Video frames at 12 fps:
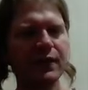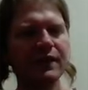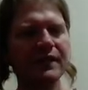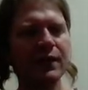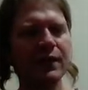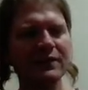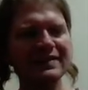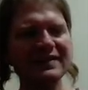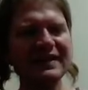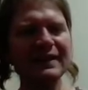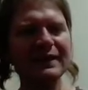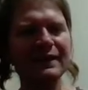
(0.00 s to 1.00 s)

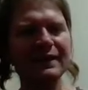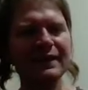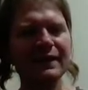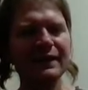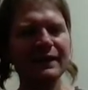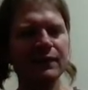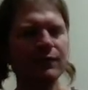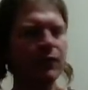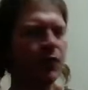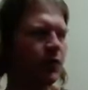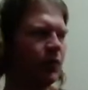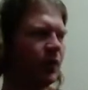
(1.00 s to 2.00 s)
guaranteed
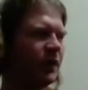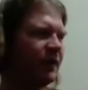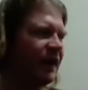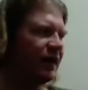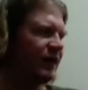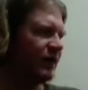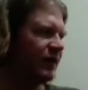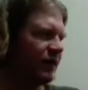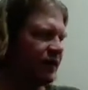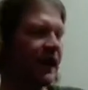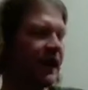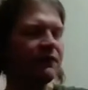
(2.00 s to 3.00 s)
for 1 mana
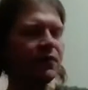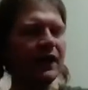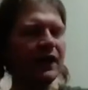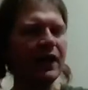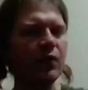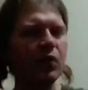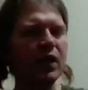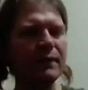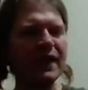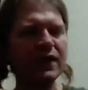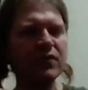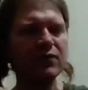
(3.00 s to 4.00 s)
gave you a 1
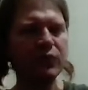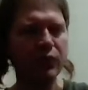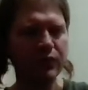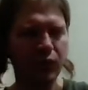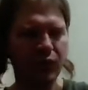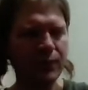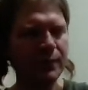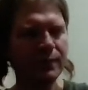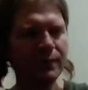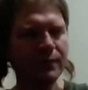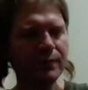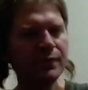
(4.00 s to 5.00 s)
mana 4/4,
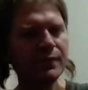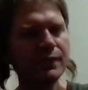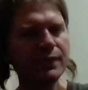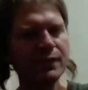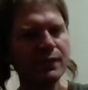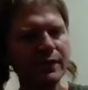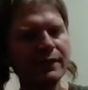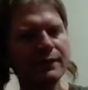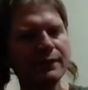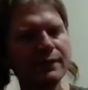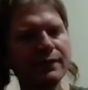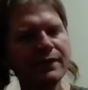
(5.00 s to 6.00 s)
right?
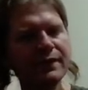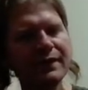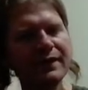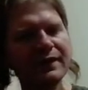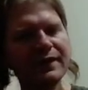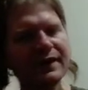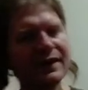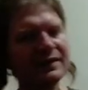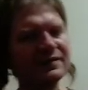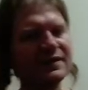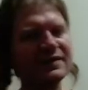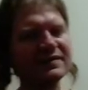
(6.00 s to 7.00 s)
And
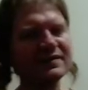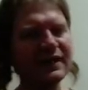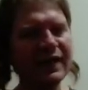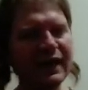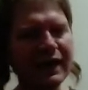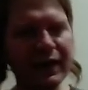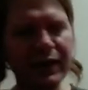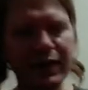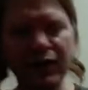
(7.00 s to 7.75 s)
so this is a